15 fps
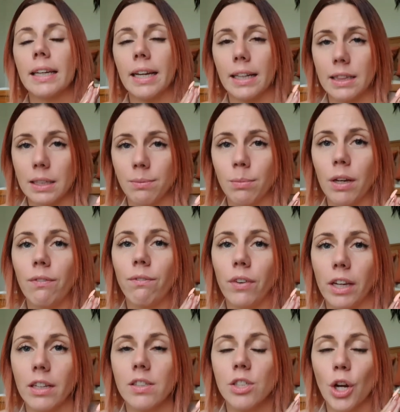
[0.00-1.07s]
get them
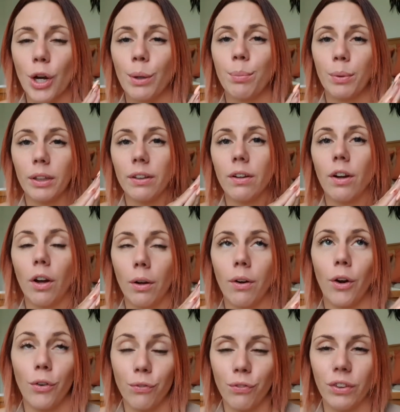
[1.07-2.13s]
fixed,
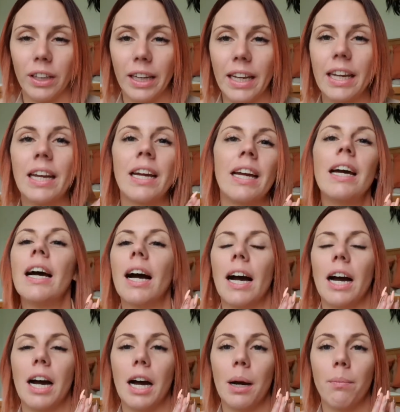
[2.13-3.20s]
hopefully,
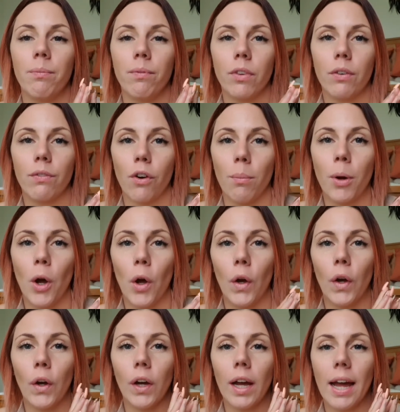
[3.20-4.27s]
from
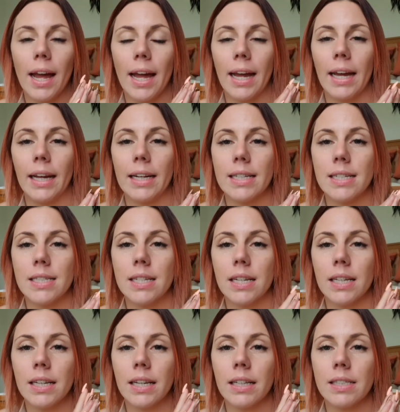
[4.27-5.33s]
her and
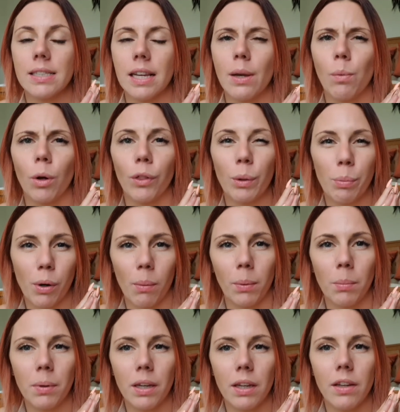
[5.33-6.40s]
see what the
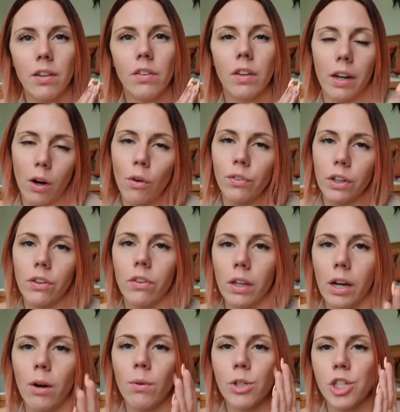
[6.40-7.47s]
problem is. And
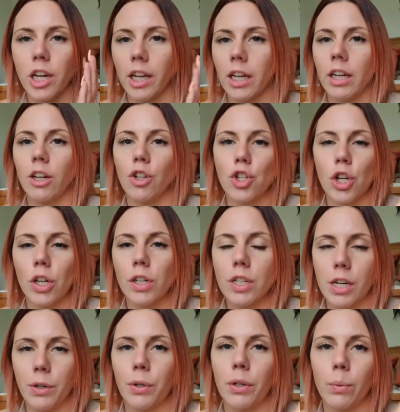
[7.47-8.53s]
obviously I will check in and
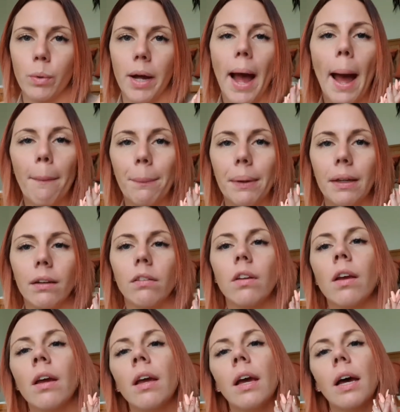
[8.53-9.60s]
tell you what happened.